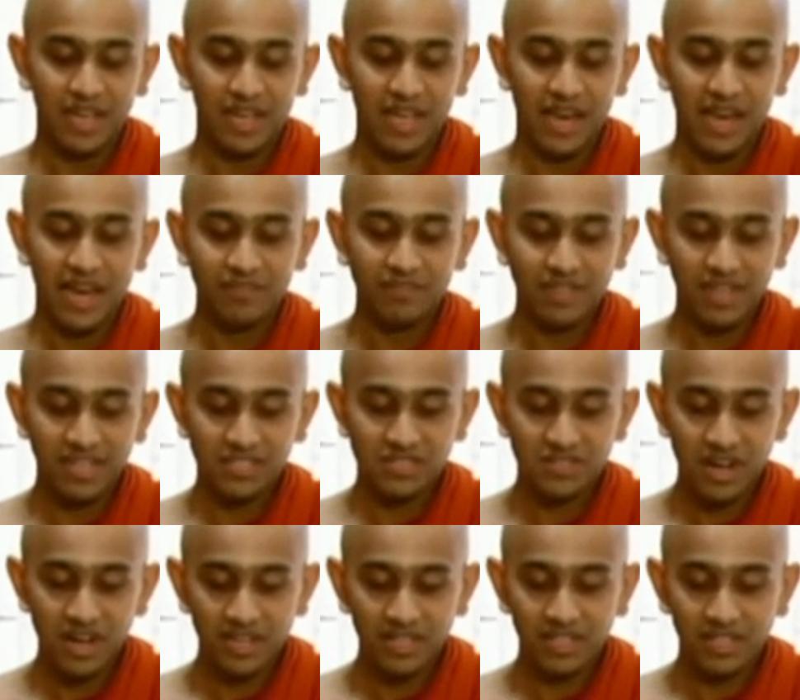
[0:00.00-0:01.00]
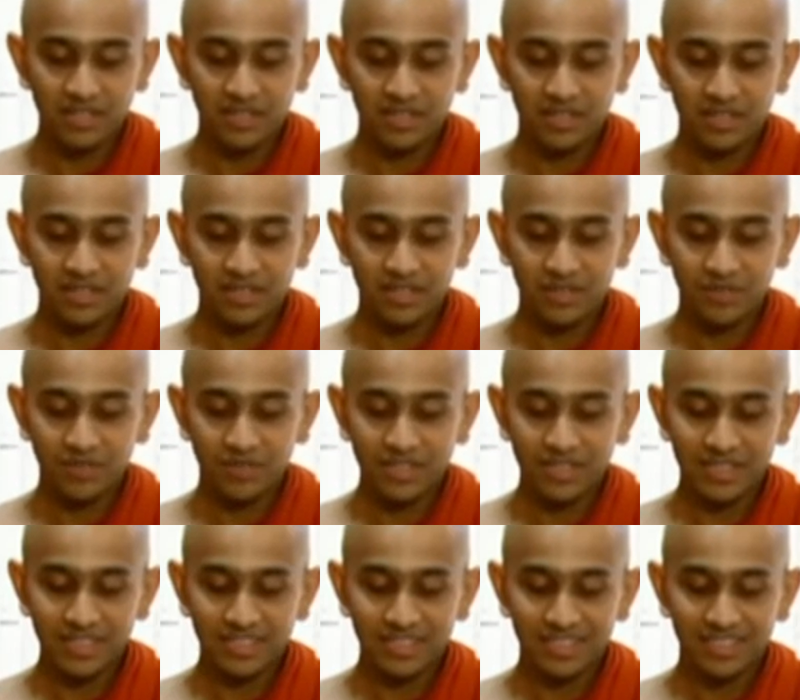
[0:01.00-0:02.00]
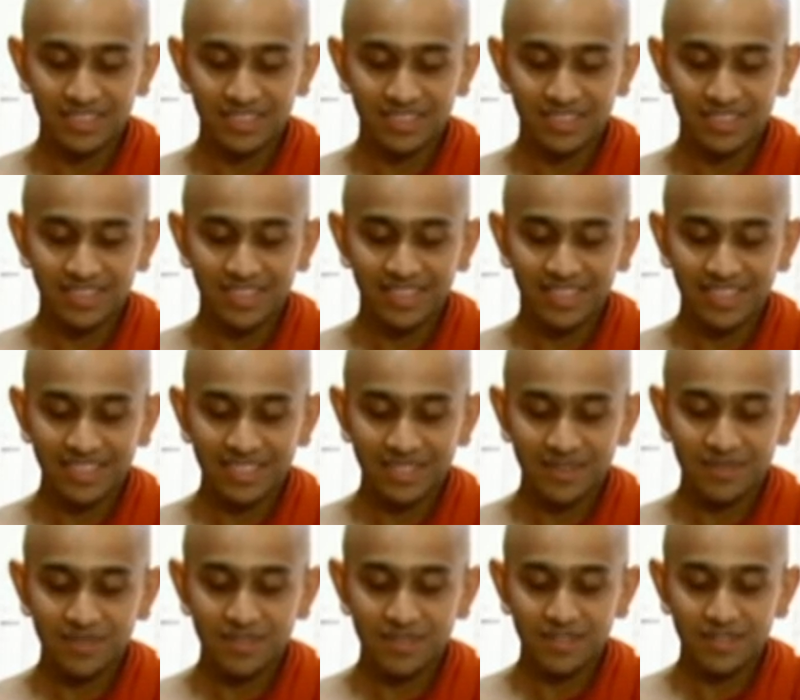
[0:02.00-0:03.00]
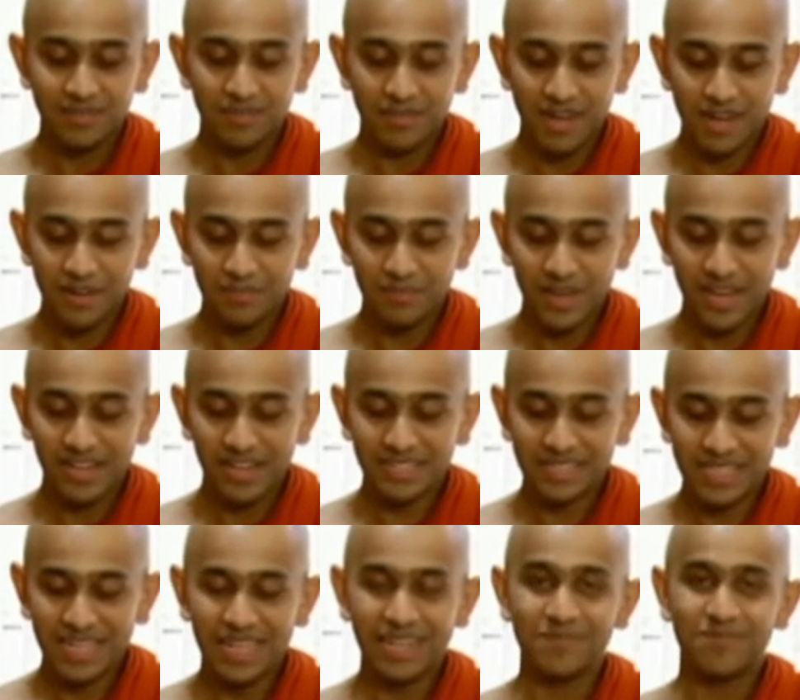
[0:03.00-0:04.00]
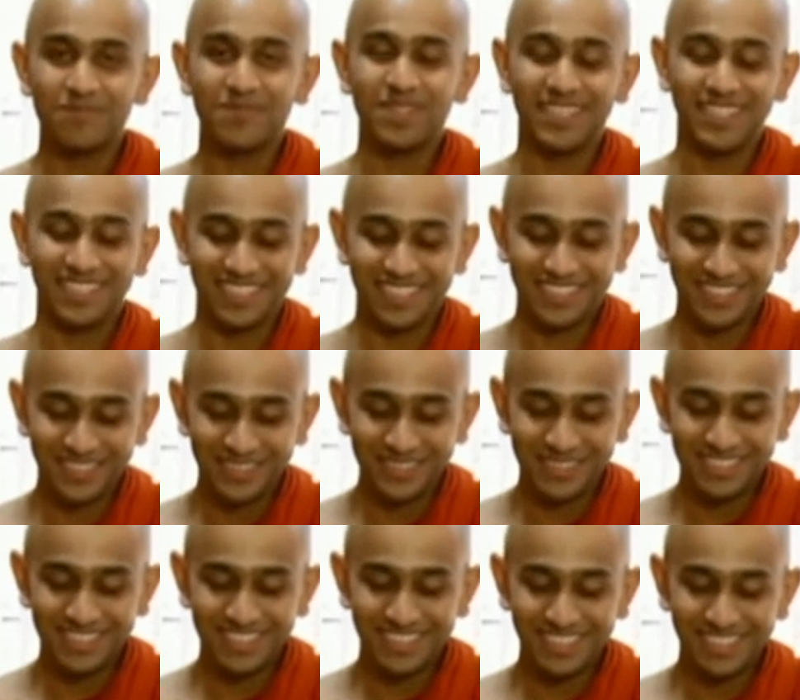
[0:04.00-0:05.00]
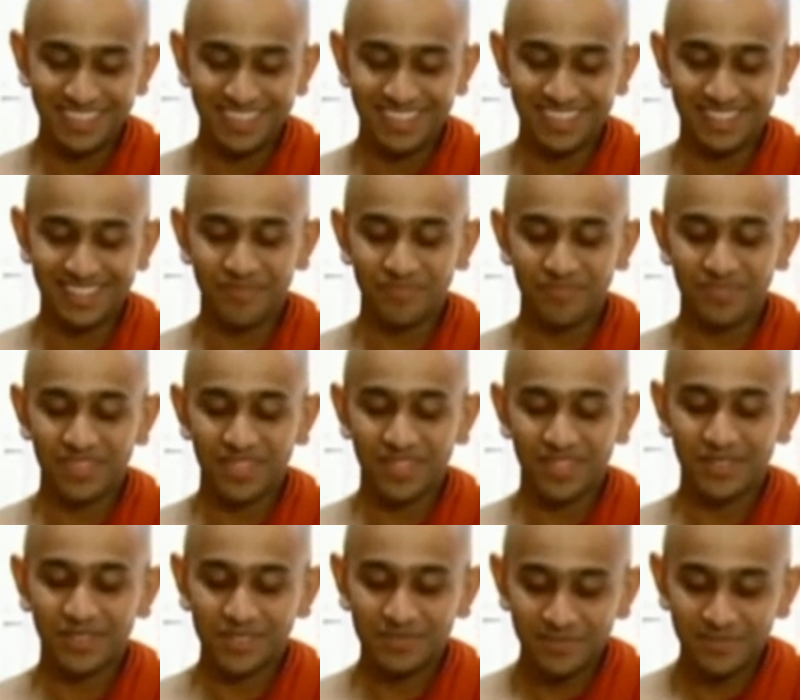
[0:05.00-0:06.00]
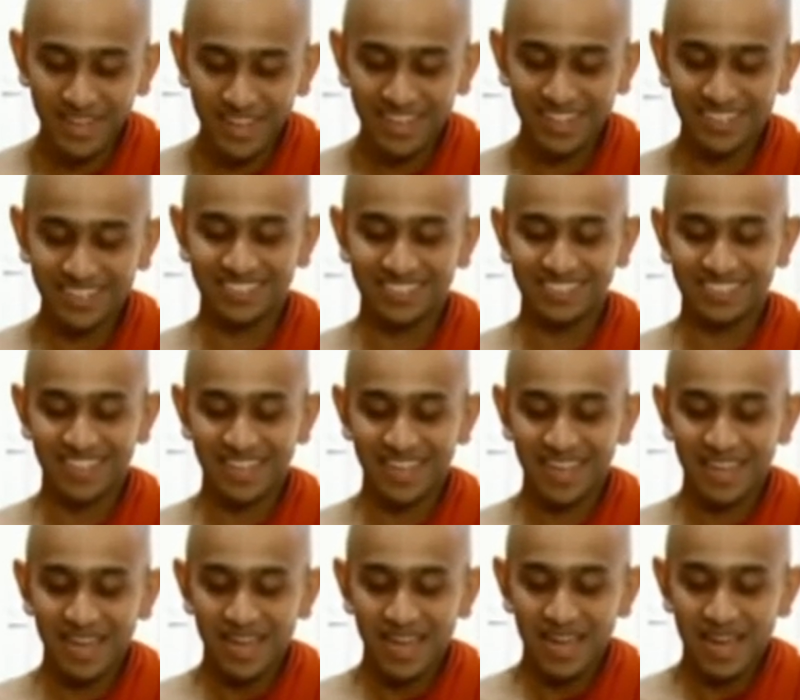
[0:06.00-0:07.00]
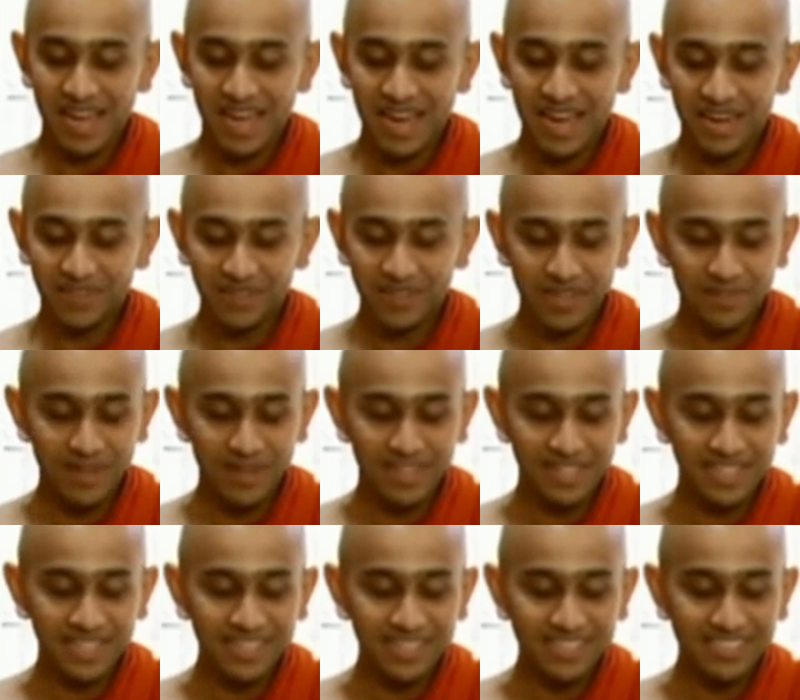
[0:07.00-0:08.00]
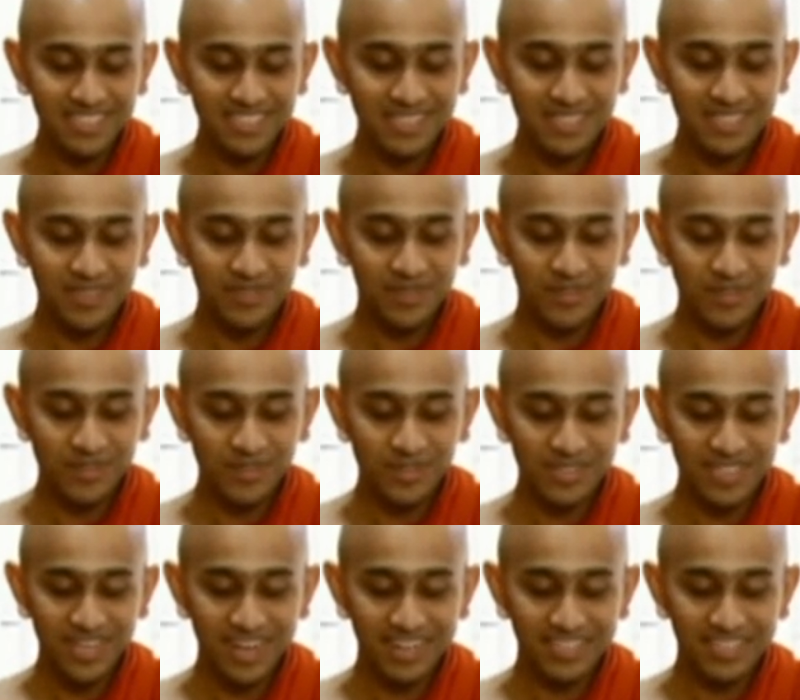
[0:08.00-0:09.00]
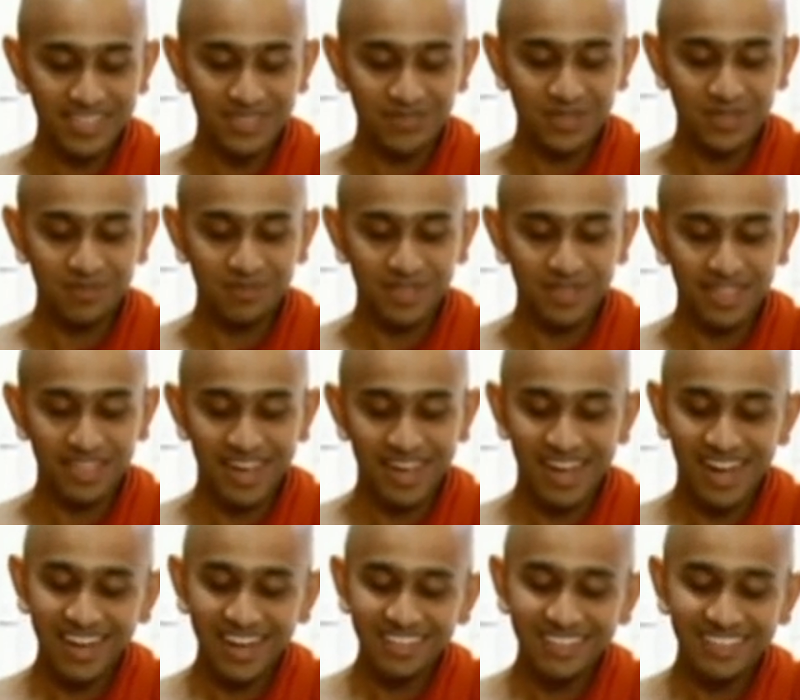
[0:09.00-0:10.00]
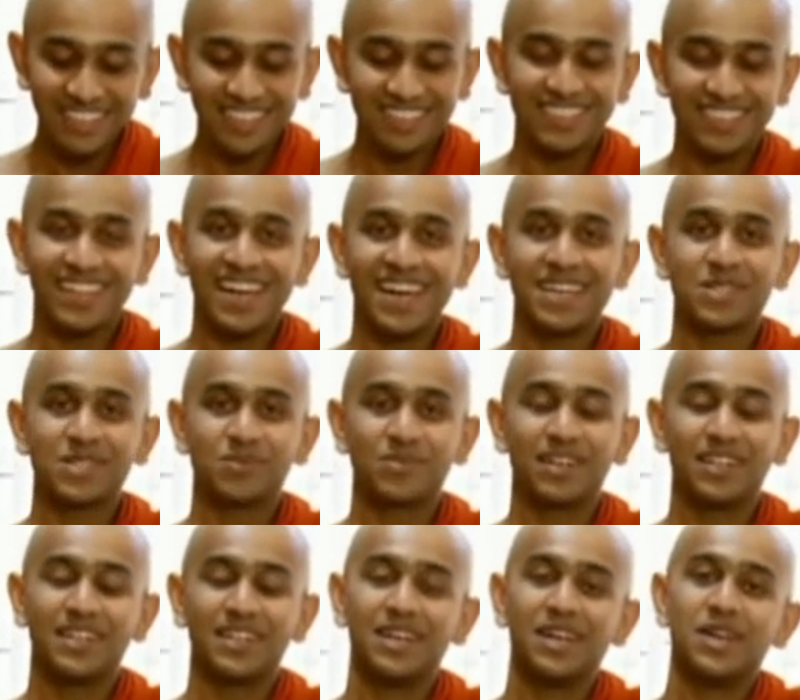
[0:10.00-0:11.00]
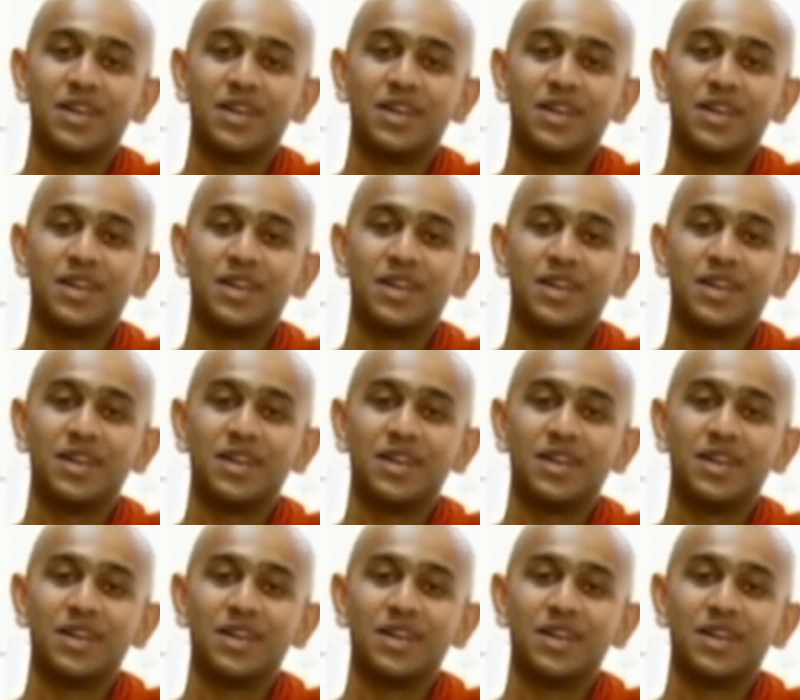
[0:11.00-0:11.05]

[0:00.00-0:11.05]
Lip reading: And when I struggle with it, my parents help me. Good children, good parents. And when my little sister wants to chant it with me, I teach her as well.